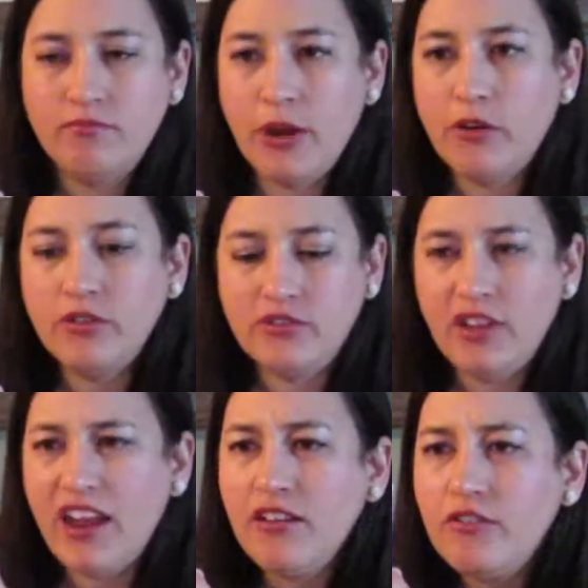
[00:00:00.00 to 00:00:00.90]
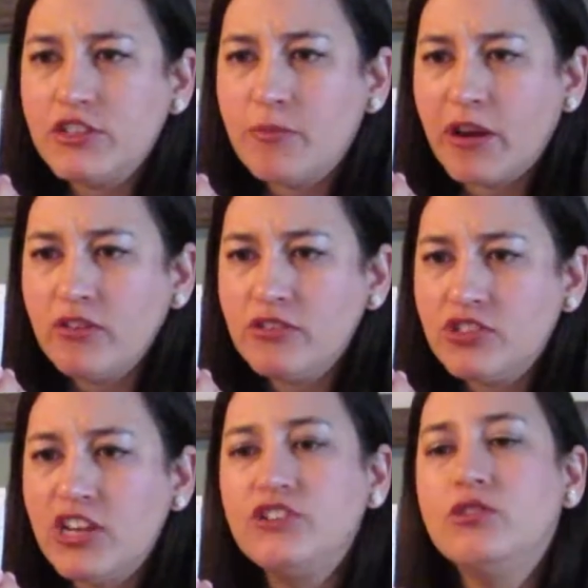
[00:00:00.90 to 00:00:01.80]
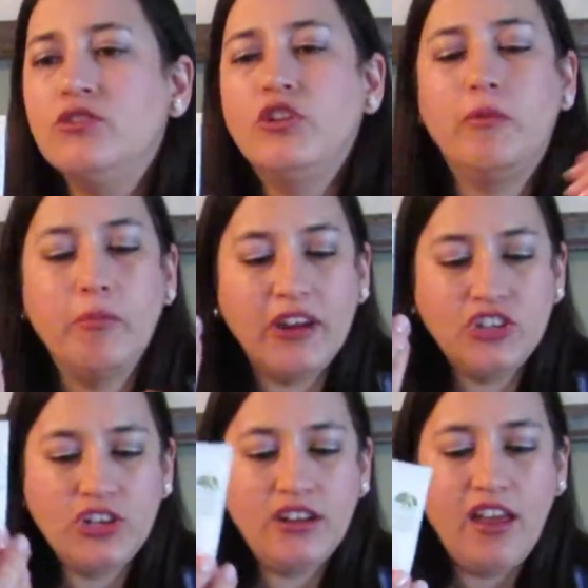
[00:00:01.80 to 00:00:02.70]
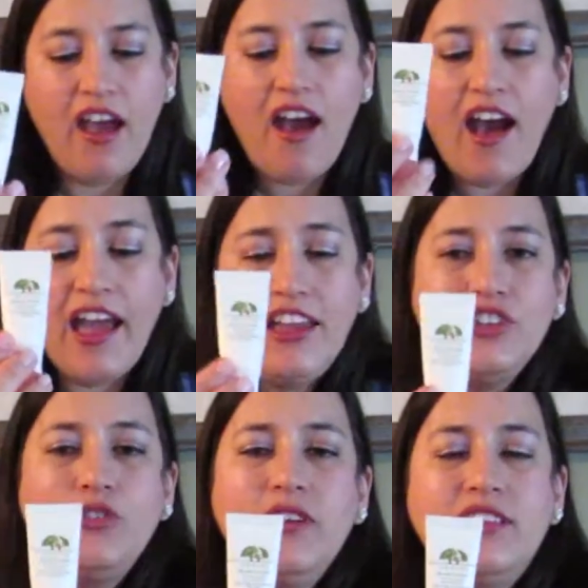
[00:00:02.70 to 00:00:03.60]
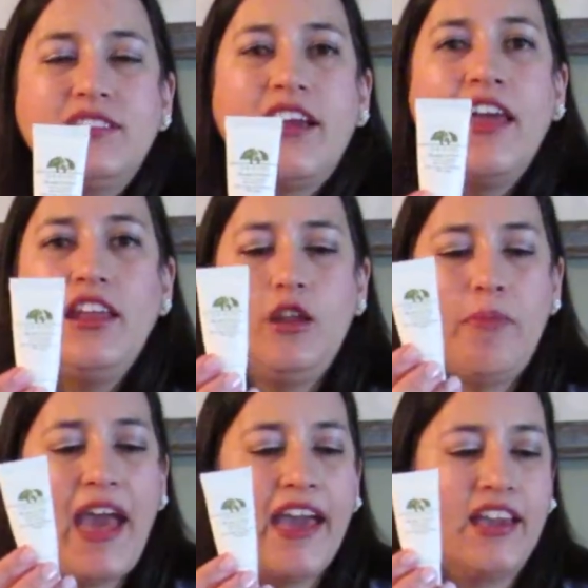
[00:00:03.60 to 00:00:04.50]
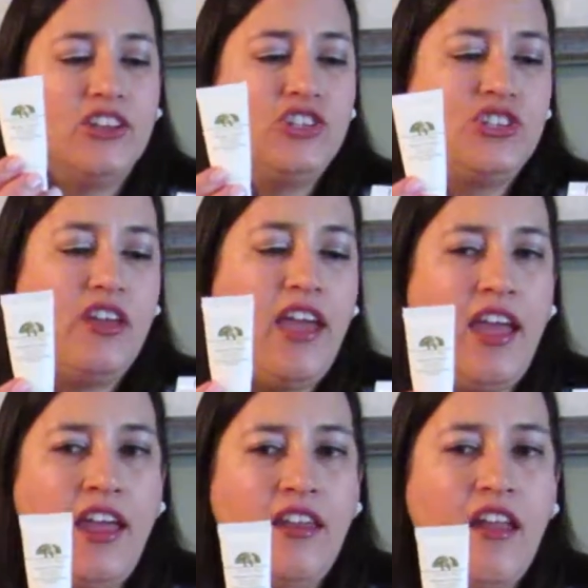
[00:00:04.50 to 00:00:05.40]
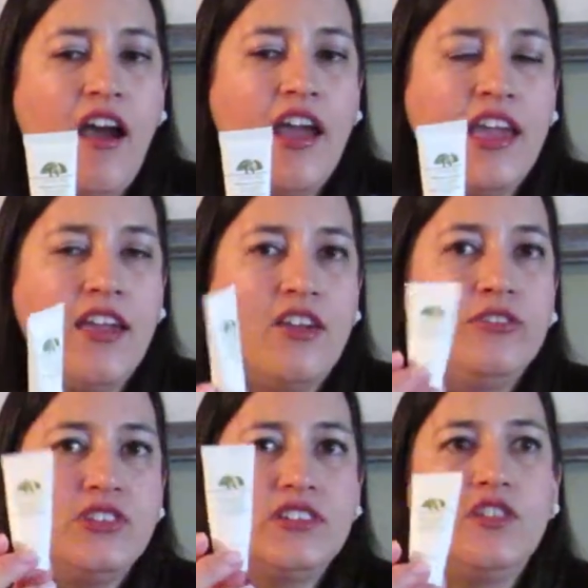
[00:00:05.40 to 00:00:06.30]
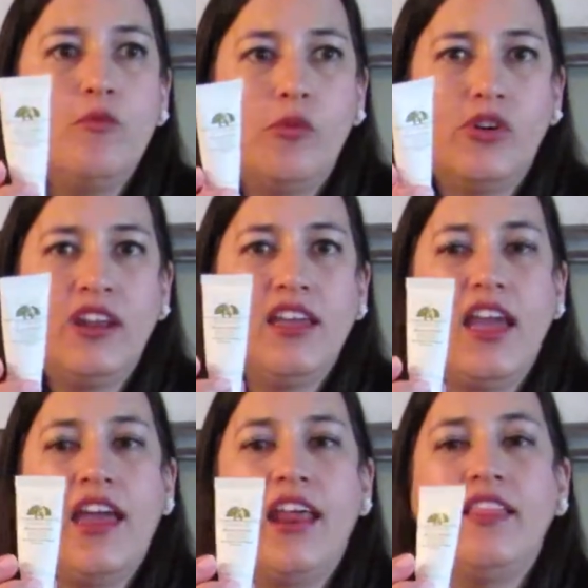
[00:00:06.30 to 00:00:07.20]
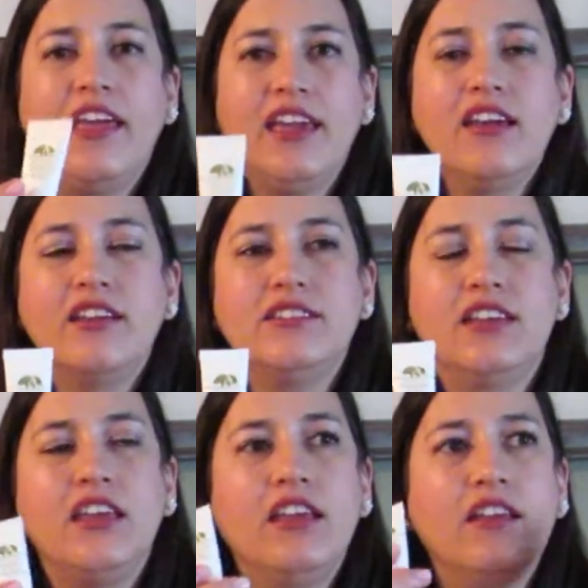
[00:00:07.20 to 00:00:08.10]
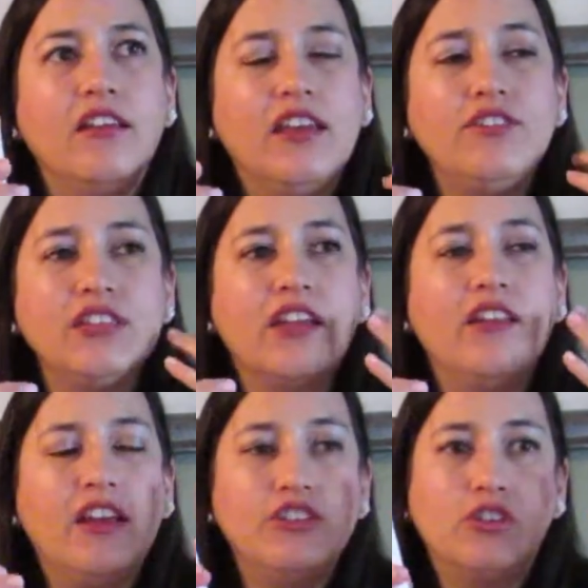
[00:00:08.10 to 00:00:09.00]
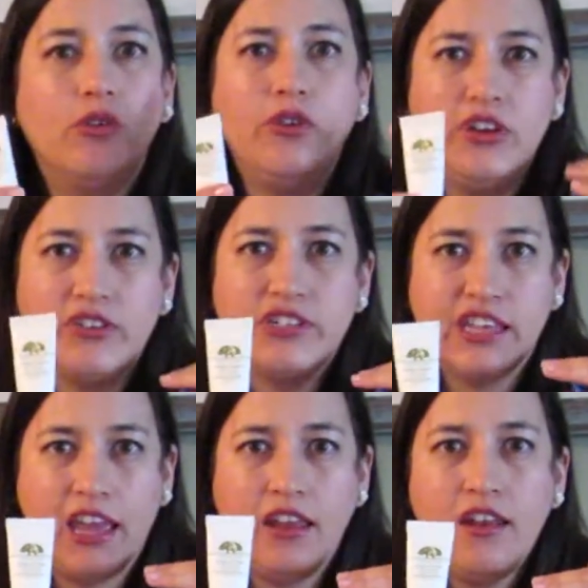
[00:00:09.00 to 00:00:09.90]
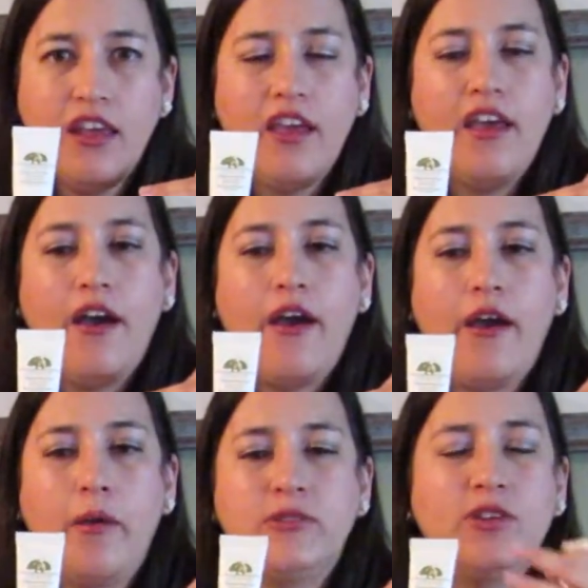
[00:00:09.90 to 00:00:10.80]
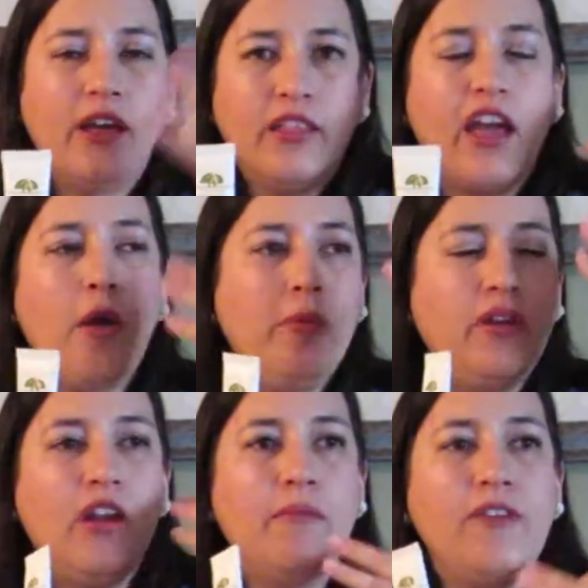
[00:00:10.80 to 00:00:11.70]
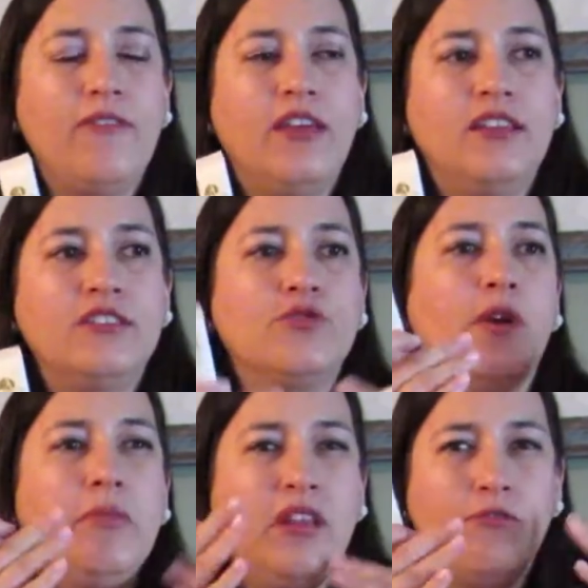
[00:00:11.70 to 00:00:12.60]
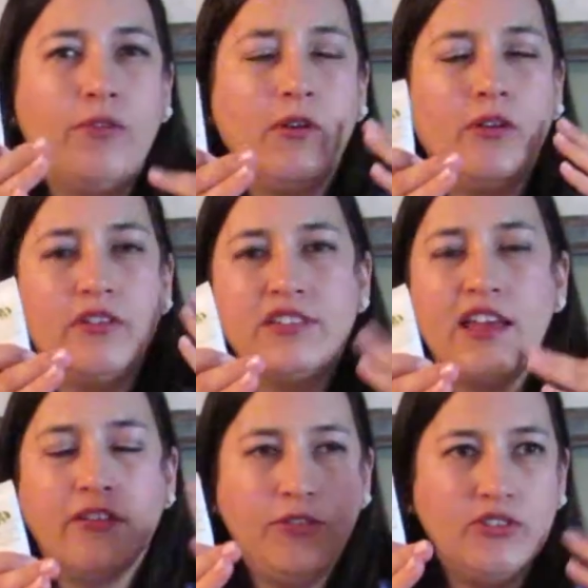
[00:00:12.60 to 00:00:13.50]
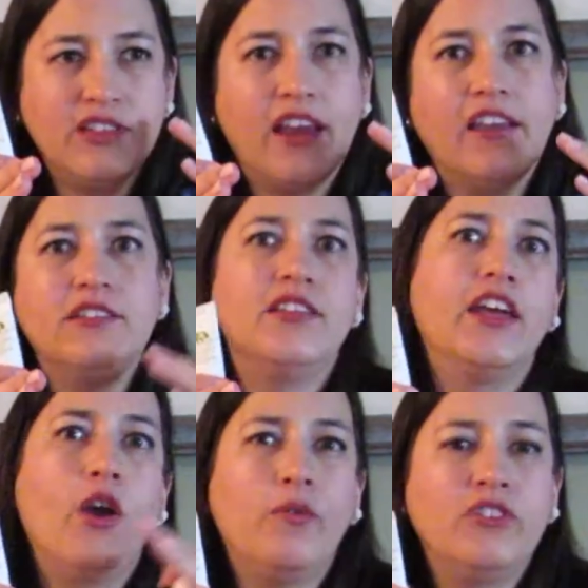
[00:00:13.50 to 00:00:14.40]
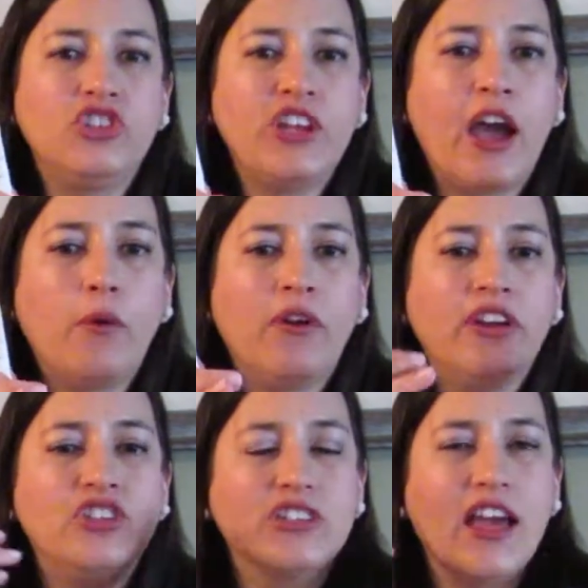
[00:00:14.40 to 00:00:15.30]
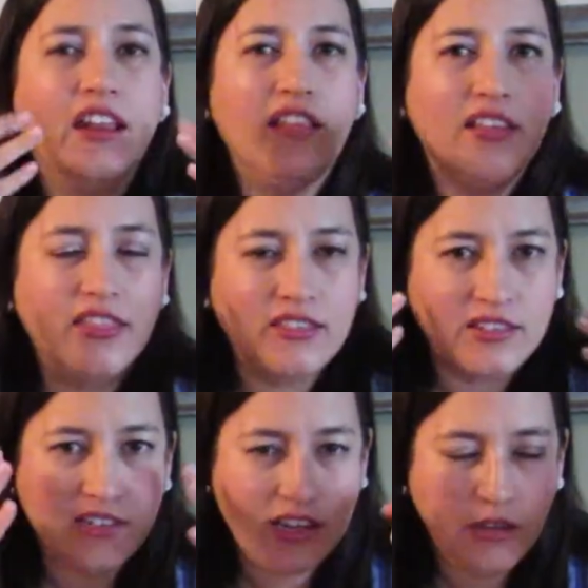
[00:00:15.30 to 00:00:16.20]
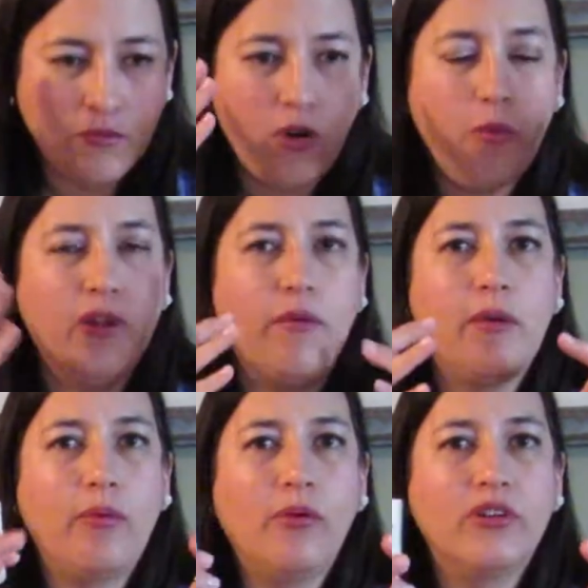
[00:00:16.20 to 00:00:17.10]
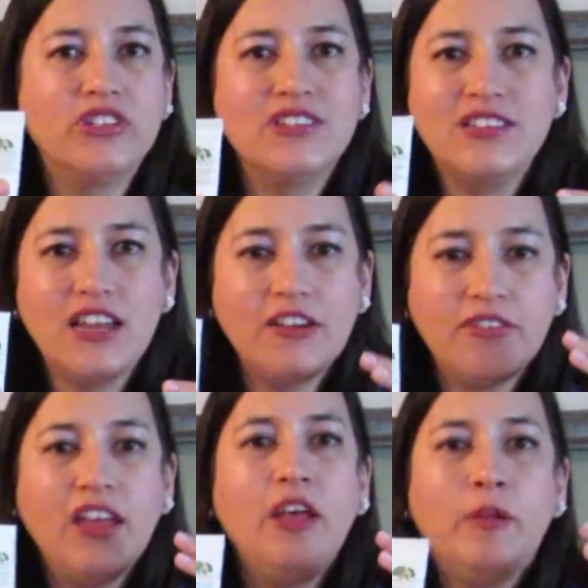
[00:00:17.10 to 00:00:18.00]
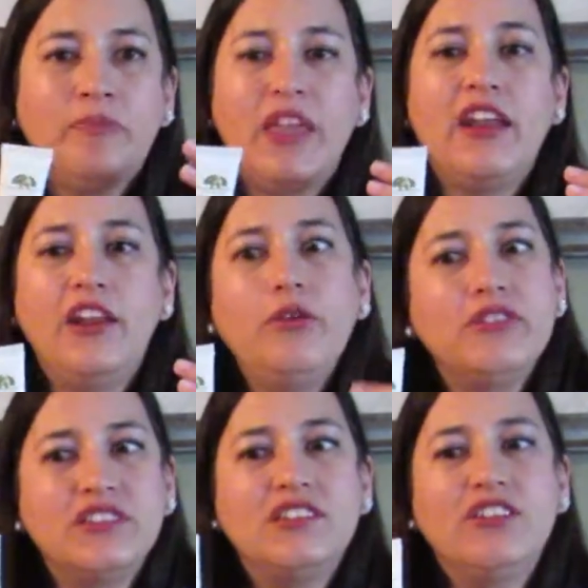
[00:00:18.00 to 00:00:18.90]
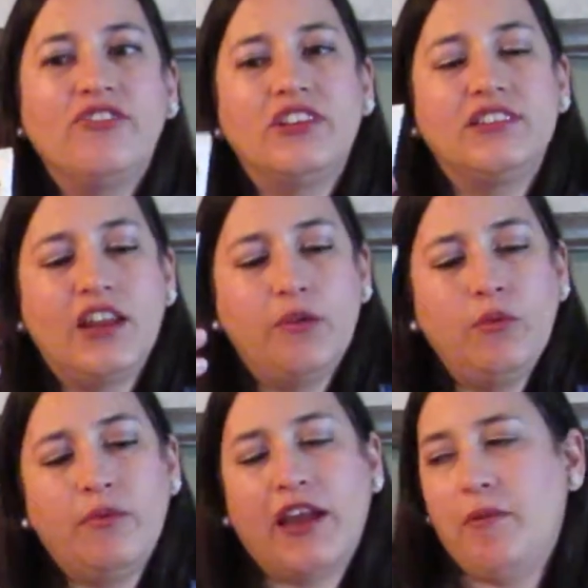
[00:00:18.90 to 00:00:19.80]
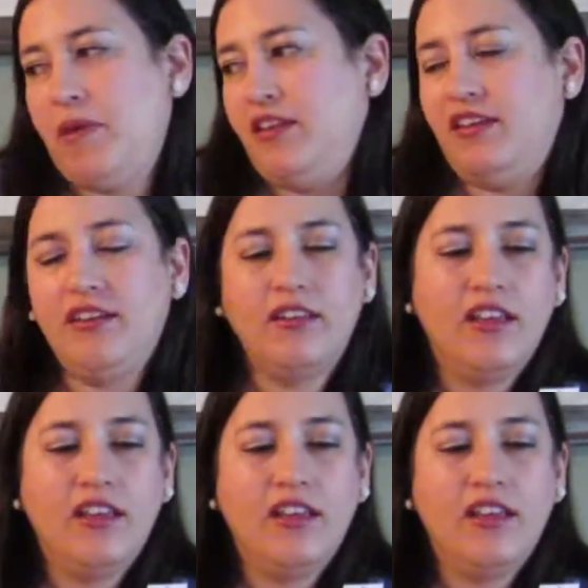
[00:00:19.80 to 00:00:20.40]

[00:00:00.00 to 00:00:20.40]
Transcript: micro i don't know if it's micro gentle dermabrasion I enjoyed this. I got it in a package and I use this in the morning and I like it because it, it gives like a nice glow to your skin. Um, so I like I'll put it on my face, rub it in for a, a few seconds, and I go in the shower and just kind of like the steam open up my pores and stuff. And I notice a difference, and I would recommend it.